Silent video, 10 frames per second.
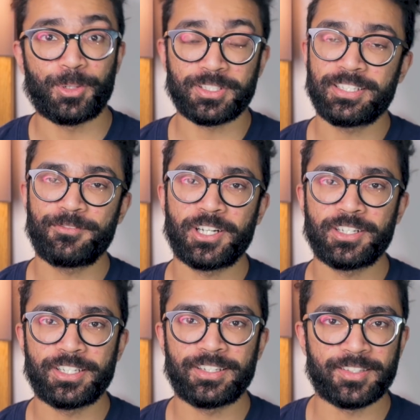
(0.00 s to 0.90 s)
Positive
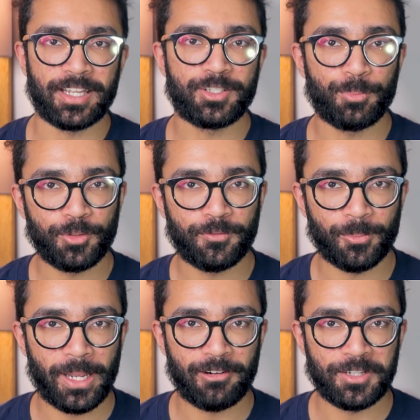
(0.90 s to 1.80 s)
charges tend to move
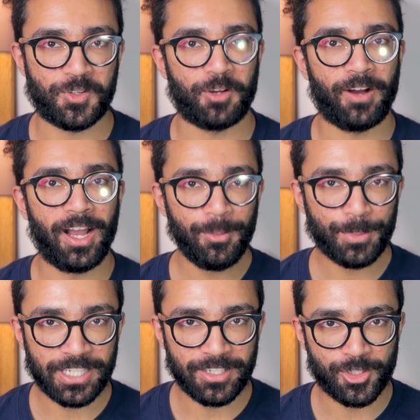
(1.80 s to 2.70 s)
from areas of higher
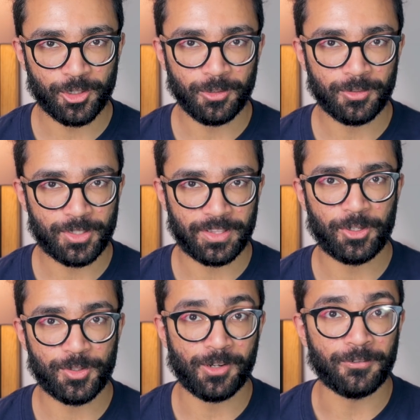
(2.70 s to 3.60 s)
potential to
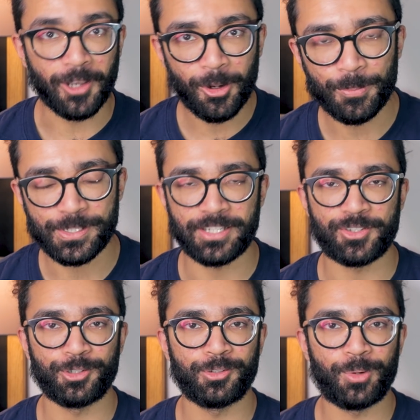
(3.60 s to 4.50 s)
those of lower
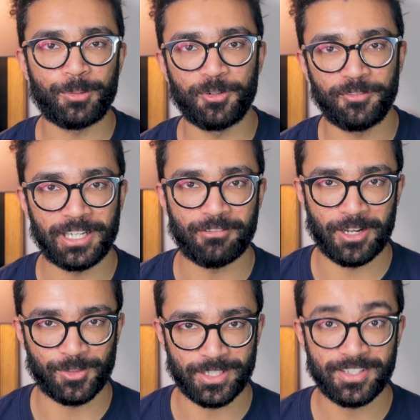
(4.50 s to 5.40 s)
potential when moving
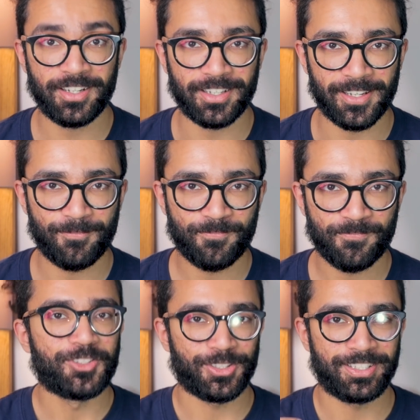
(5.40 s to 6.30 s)
around a circuit.
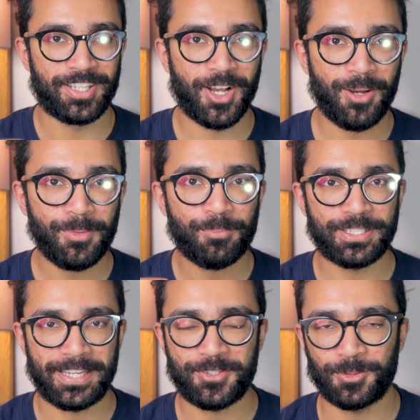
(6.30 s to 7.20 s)
So the term
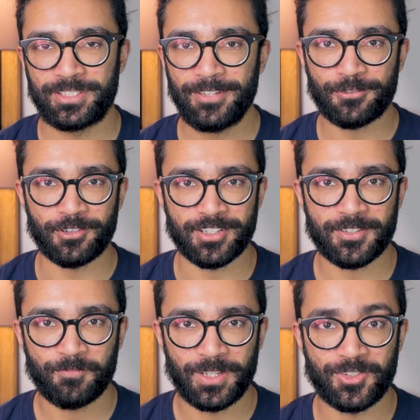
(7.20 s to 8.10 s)
potential
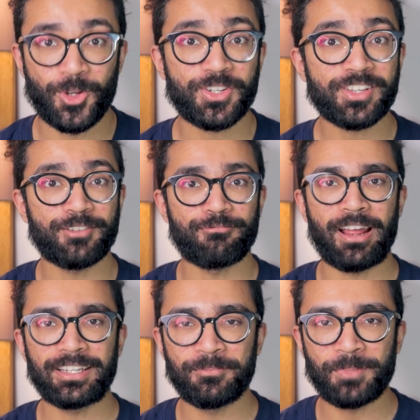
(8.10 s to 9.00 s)
difference is not just a
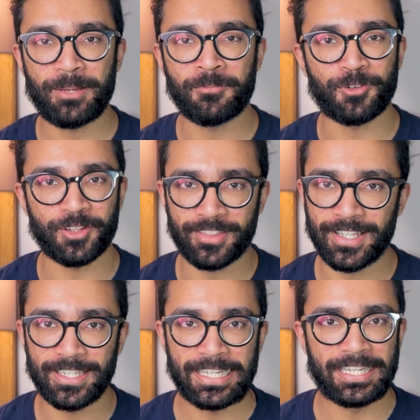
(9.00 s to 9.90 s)
random name for a
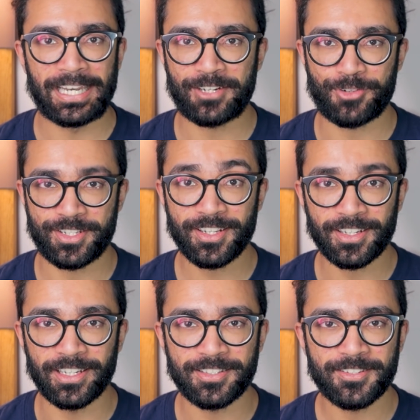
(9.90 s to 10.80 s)
thing in electric
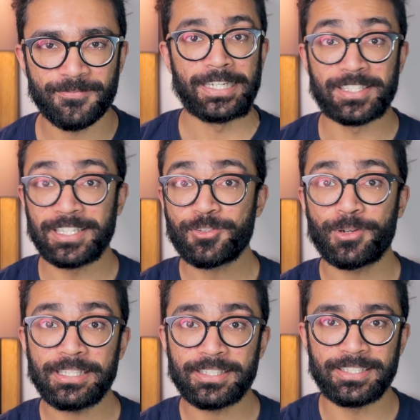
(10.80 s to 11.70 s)
circuits. It's
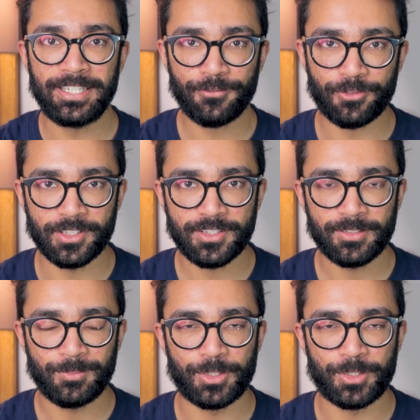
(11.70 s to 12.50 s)
literally the difference